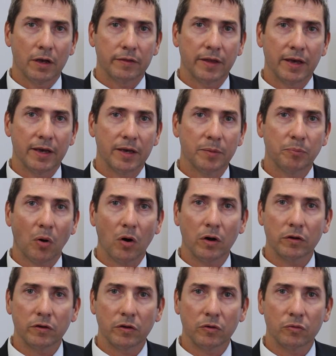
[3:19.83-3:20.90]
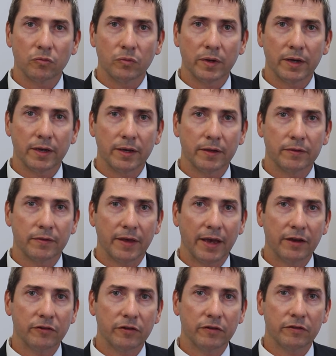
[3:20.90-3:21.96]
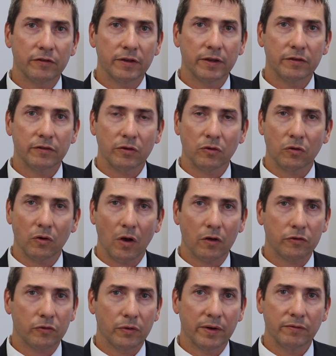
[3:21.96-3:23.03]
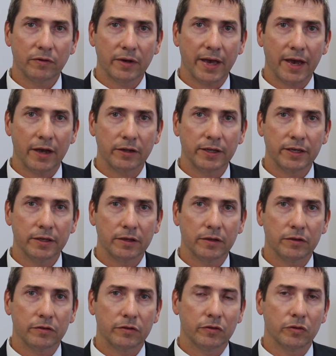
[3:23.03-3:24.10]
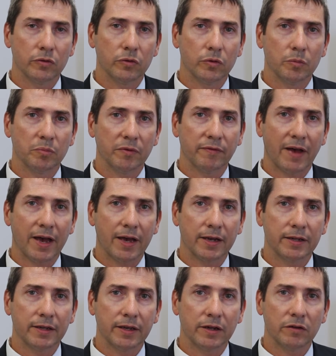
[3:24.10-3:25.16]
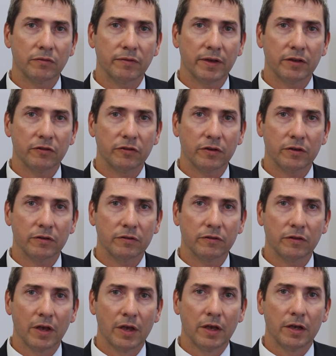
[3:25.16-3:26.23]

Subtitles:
They partner with agencies across Greenville County to provide interventions,